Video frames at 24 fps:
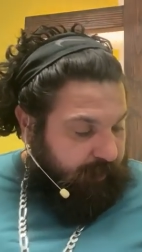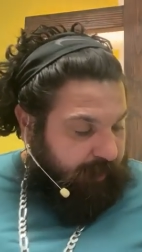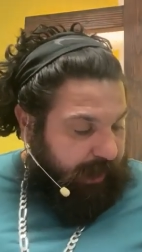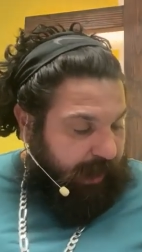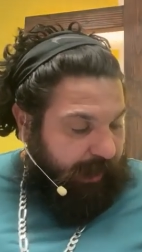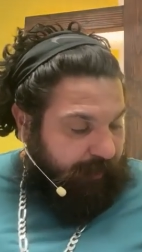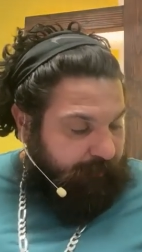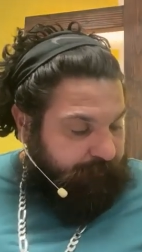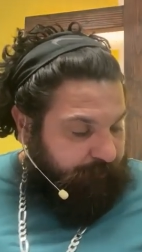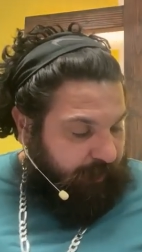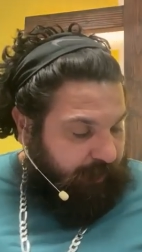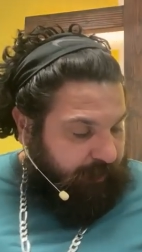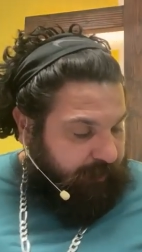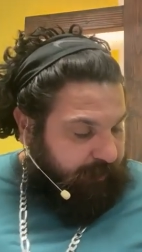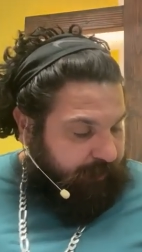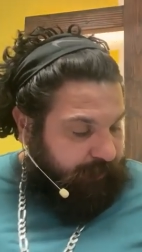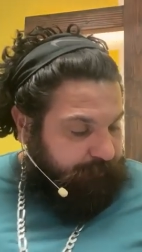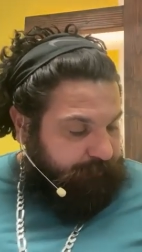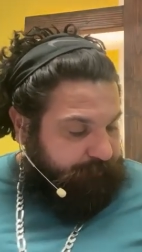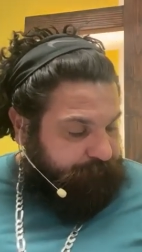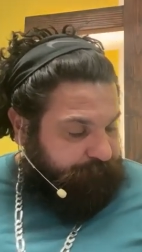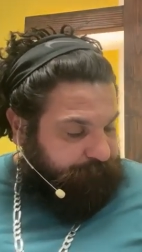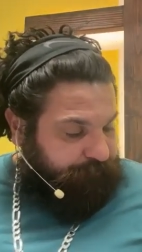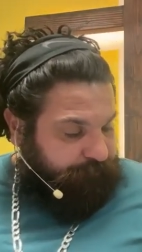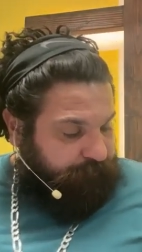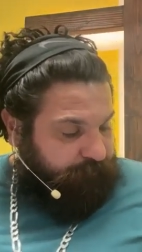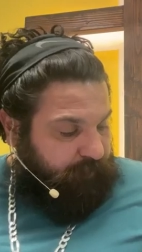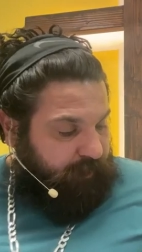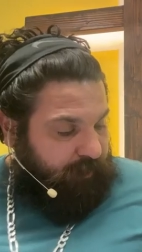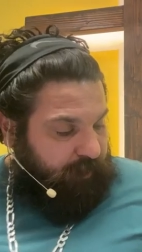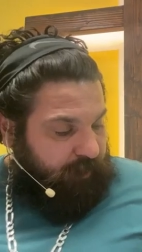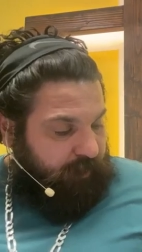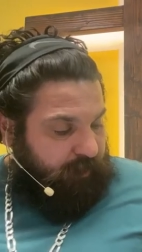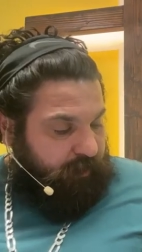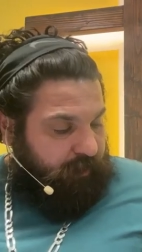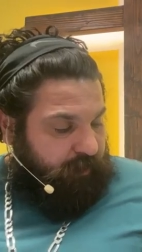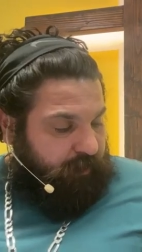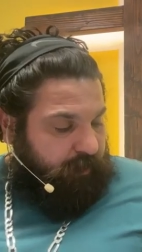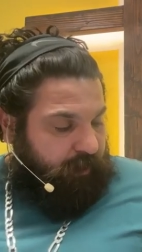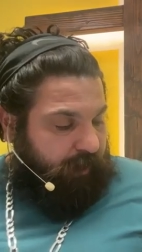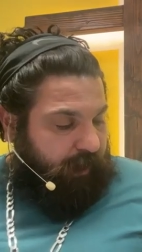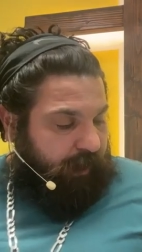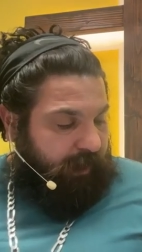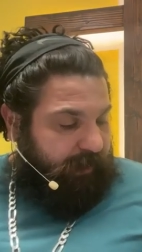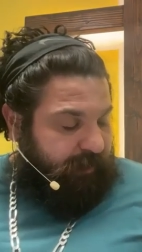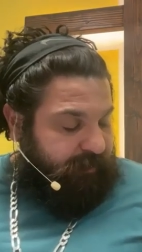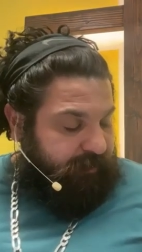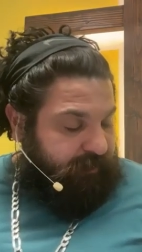Yeah, I did.
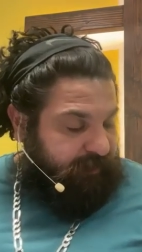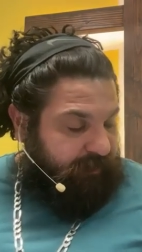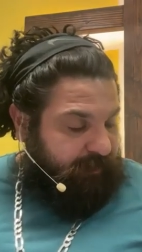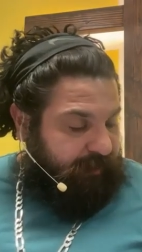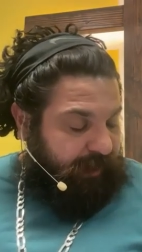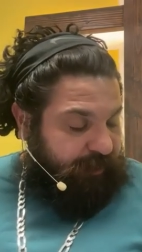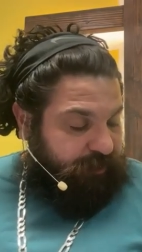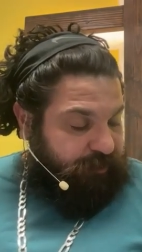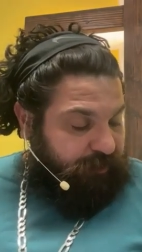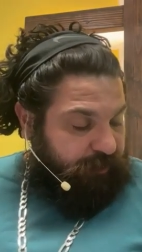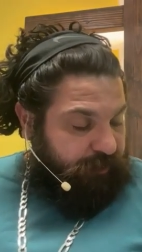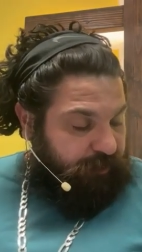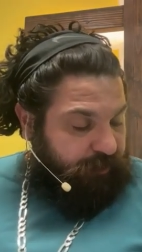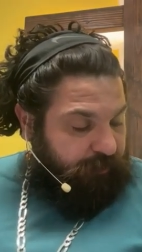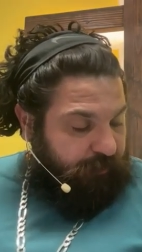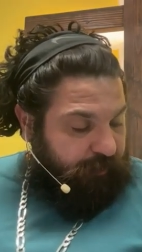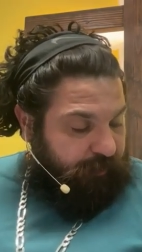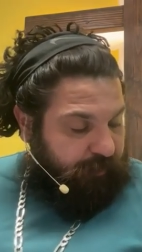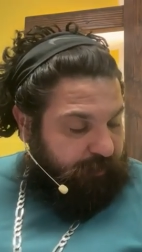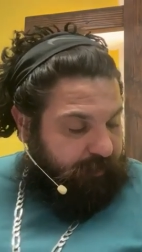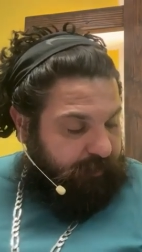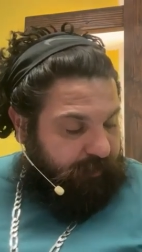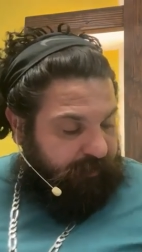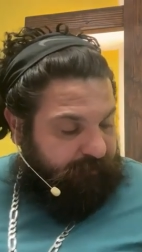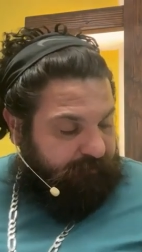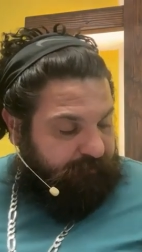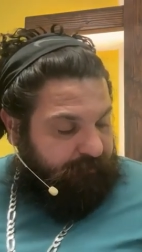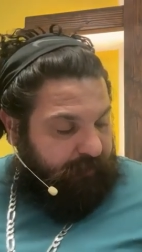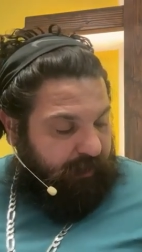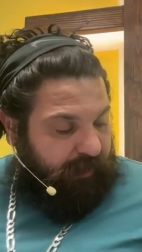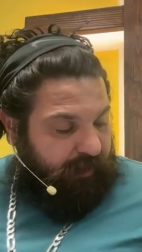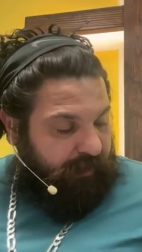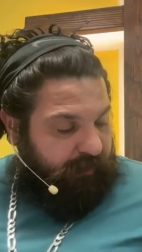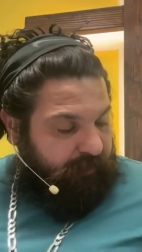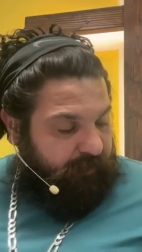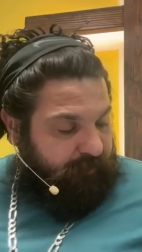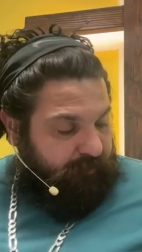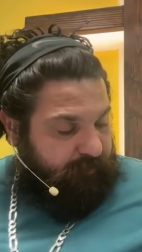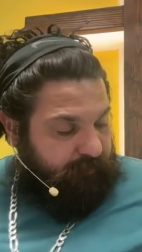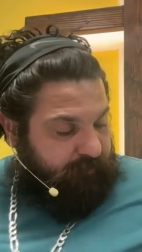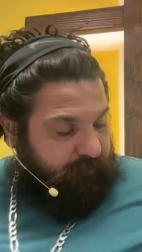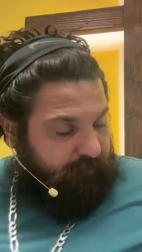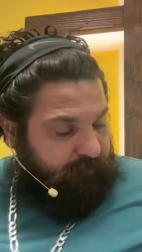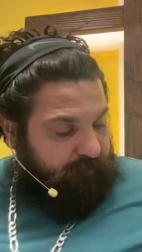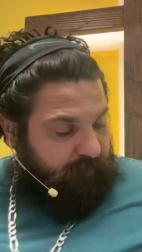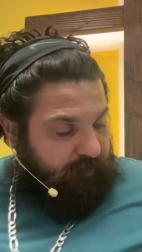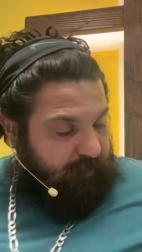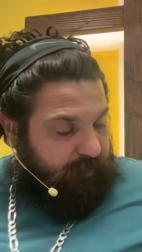All right, let's see. That should do it. If not,
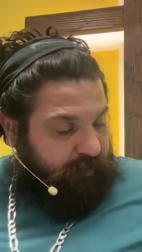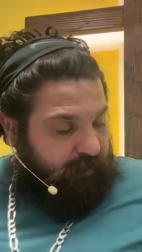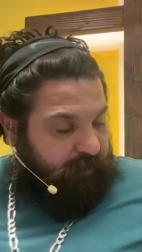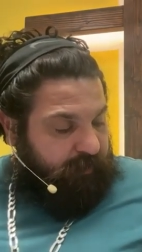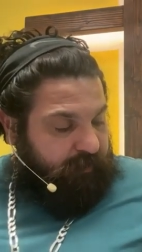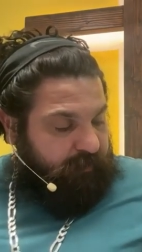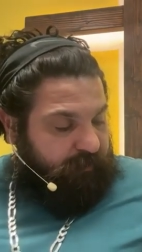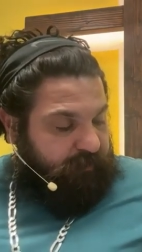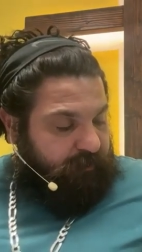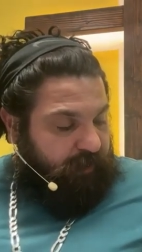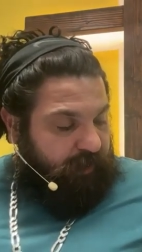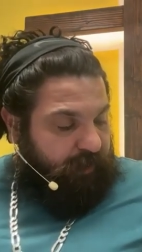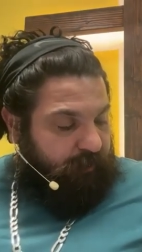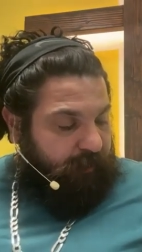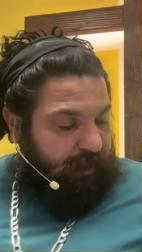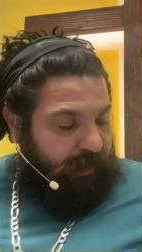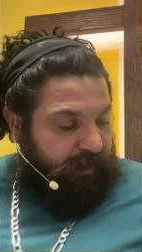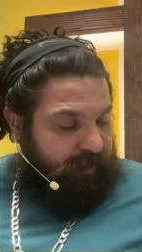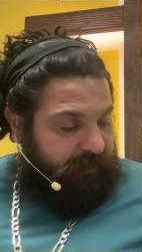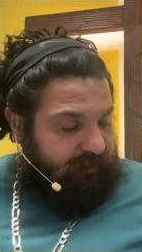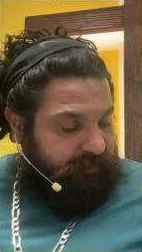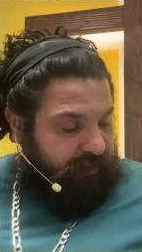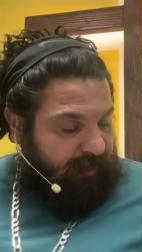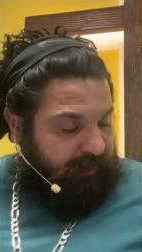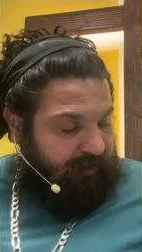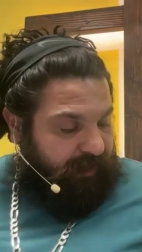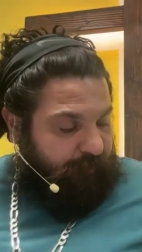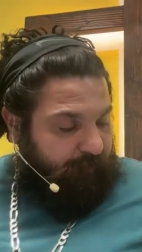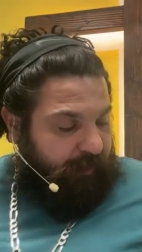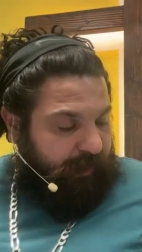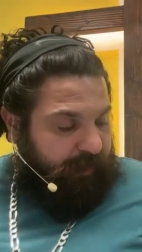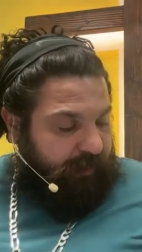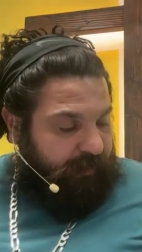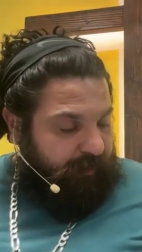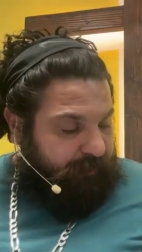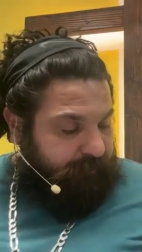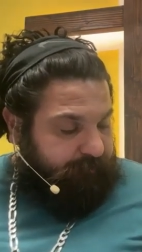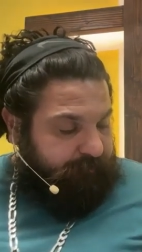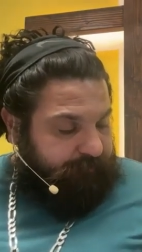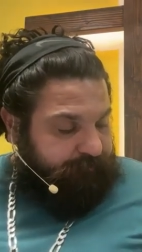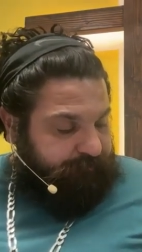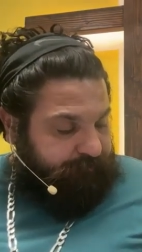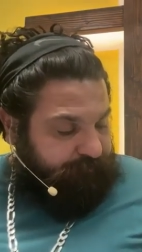sorry, man. He's saying that my. Uh...